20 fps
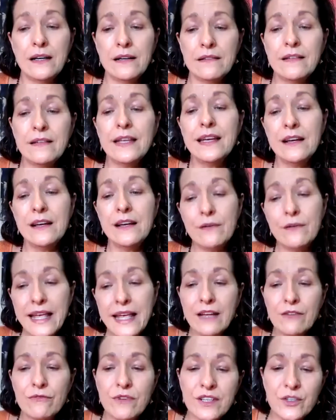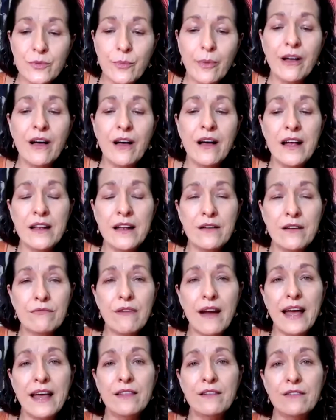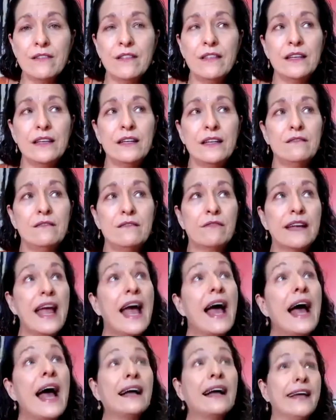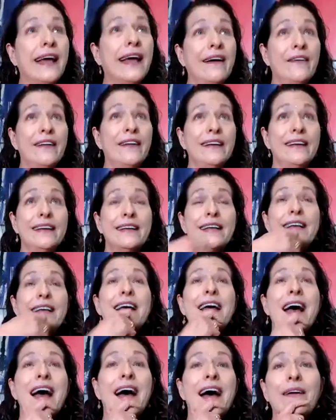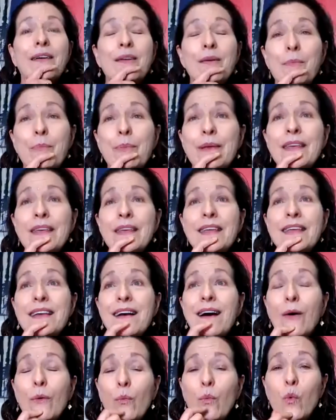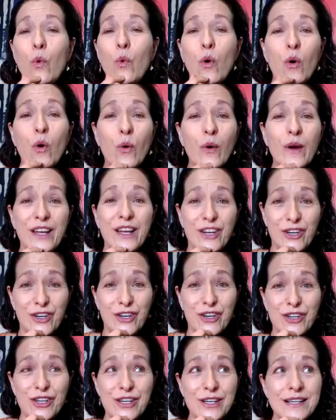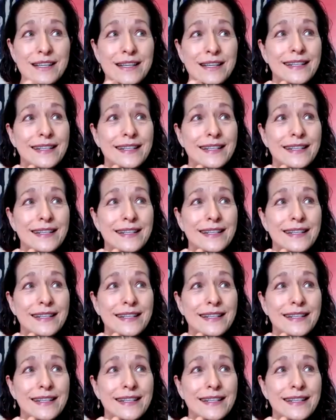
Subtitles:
you know, again, respond rather than react, how to be a warrior